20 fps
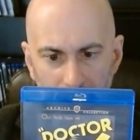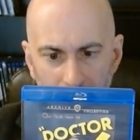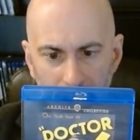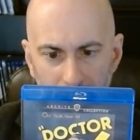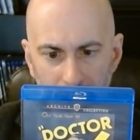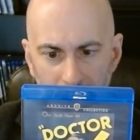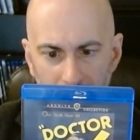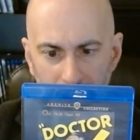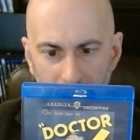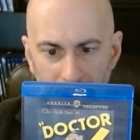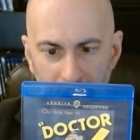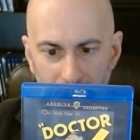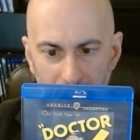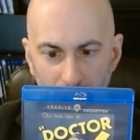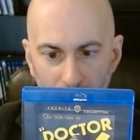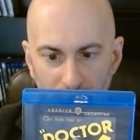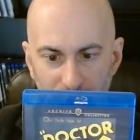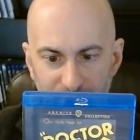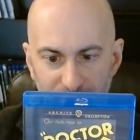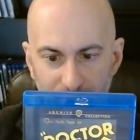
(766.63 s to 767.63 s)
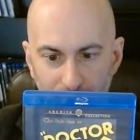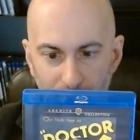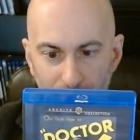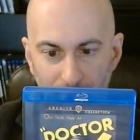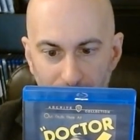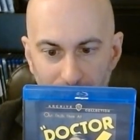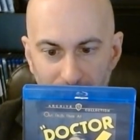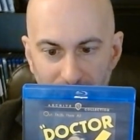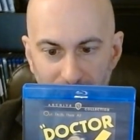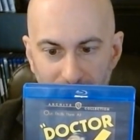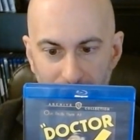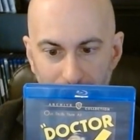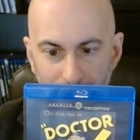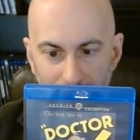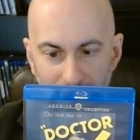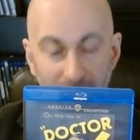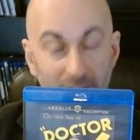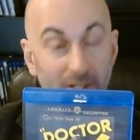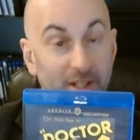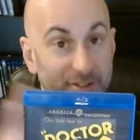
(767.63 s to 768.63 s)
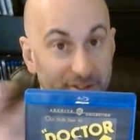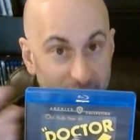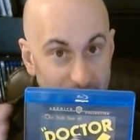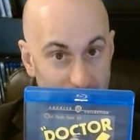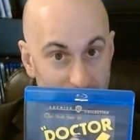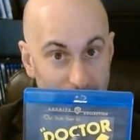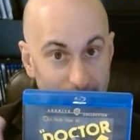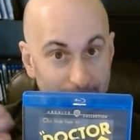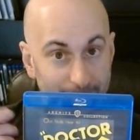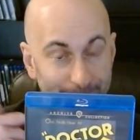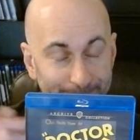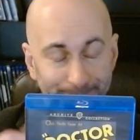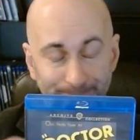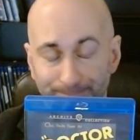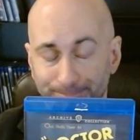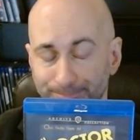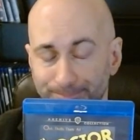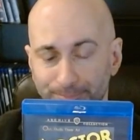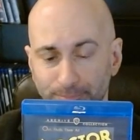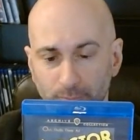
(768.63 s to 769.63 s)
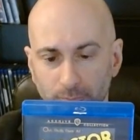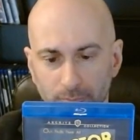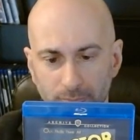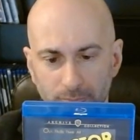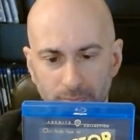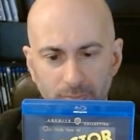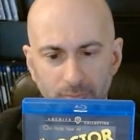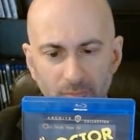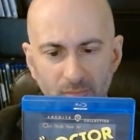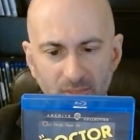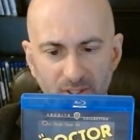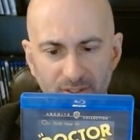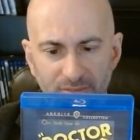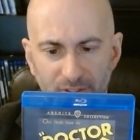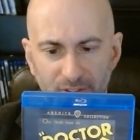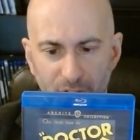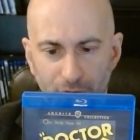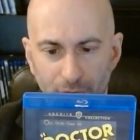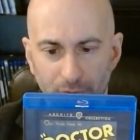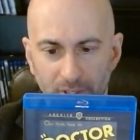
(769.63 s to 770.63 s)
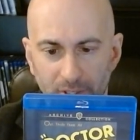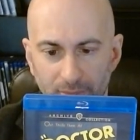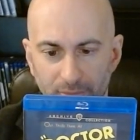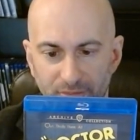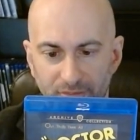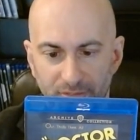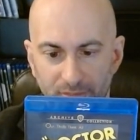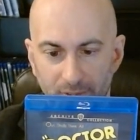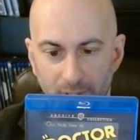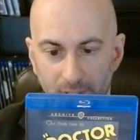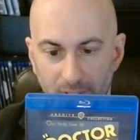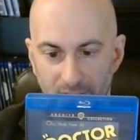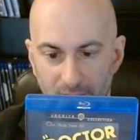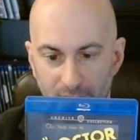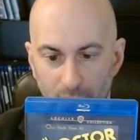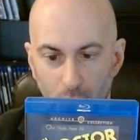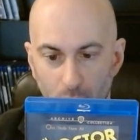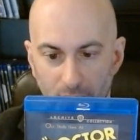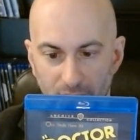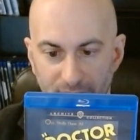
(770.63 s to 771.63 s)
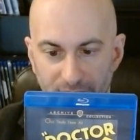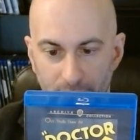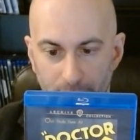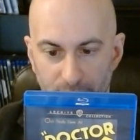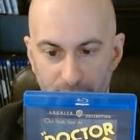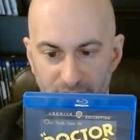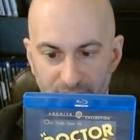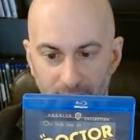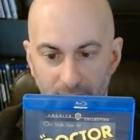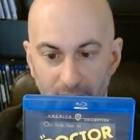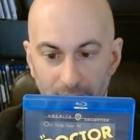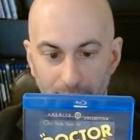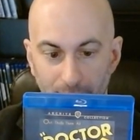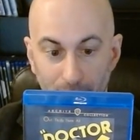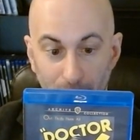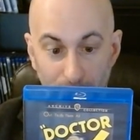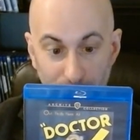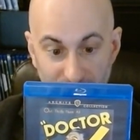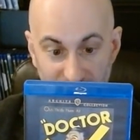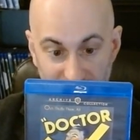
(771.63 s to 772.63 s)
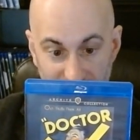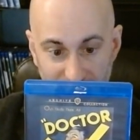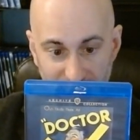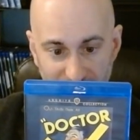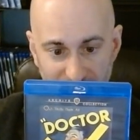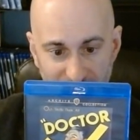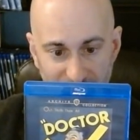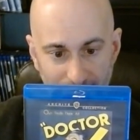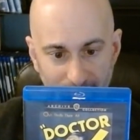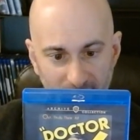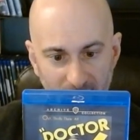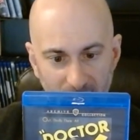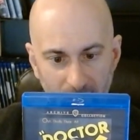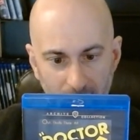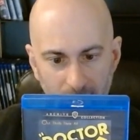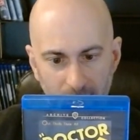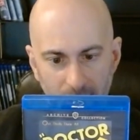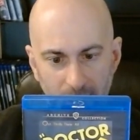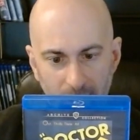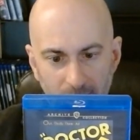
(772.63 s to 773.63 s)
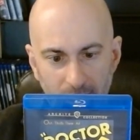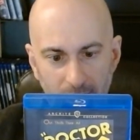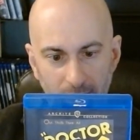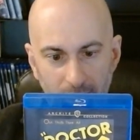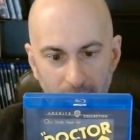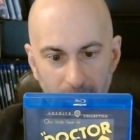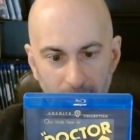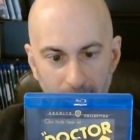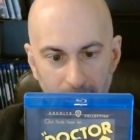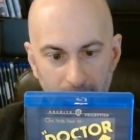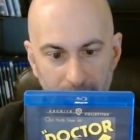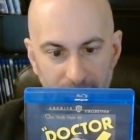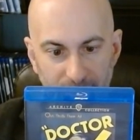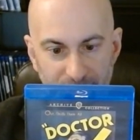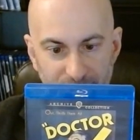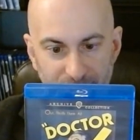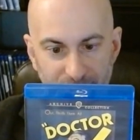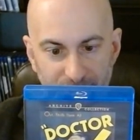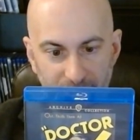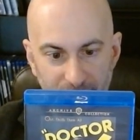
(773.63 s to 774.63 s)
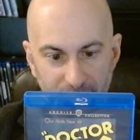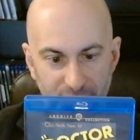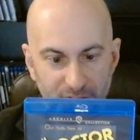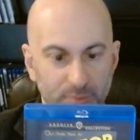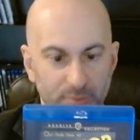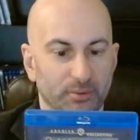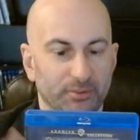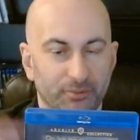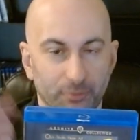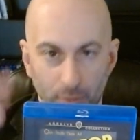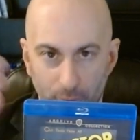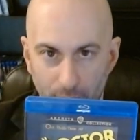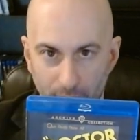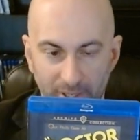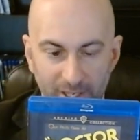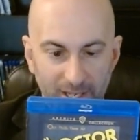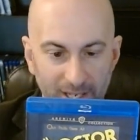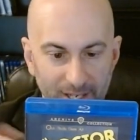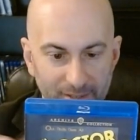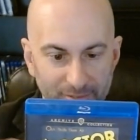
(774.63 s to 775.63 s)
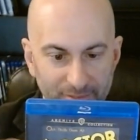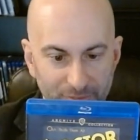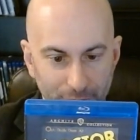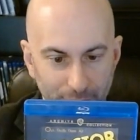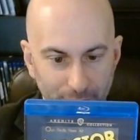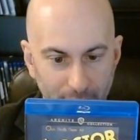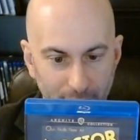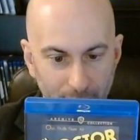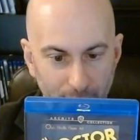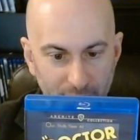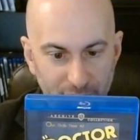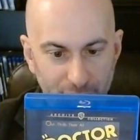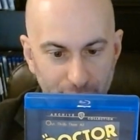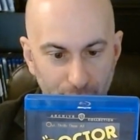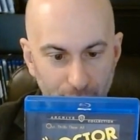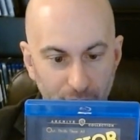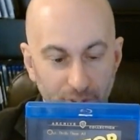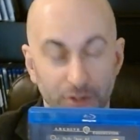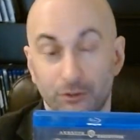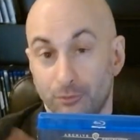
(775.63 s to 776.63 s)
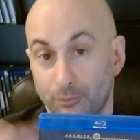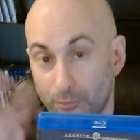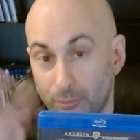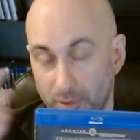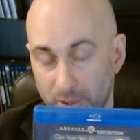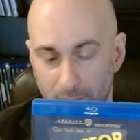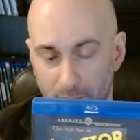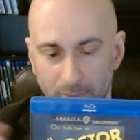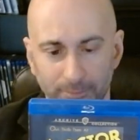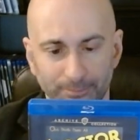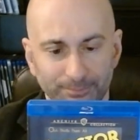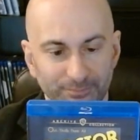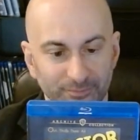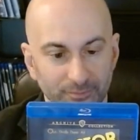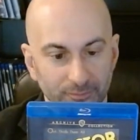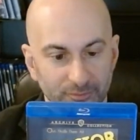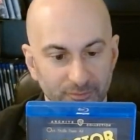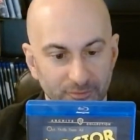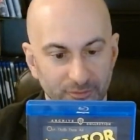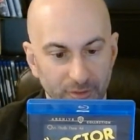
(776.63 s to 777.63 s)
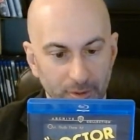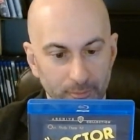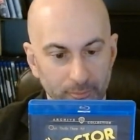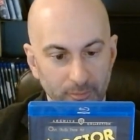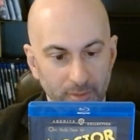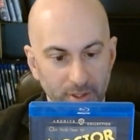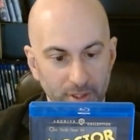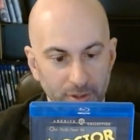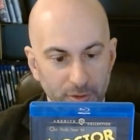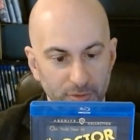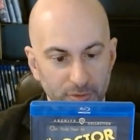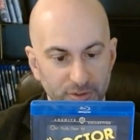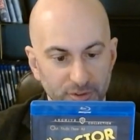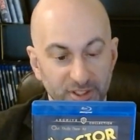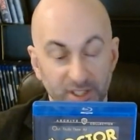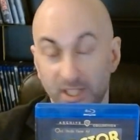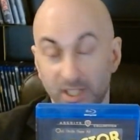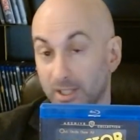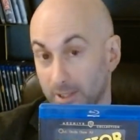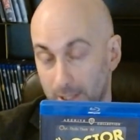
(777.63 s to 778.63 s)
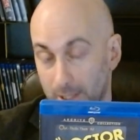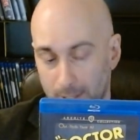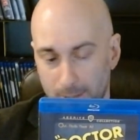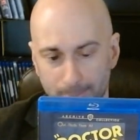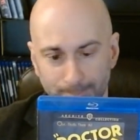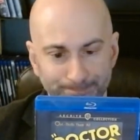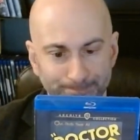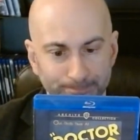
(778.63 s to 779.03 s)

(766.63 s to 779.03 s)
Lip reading: And also it has a feature of the horror films of Michael Curtiz, and there's a before and after restoration reel from UCLA.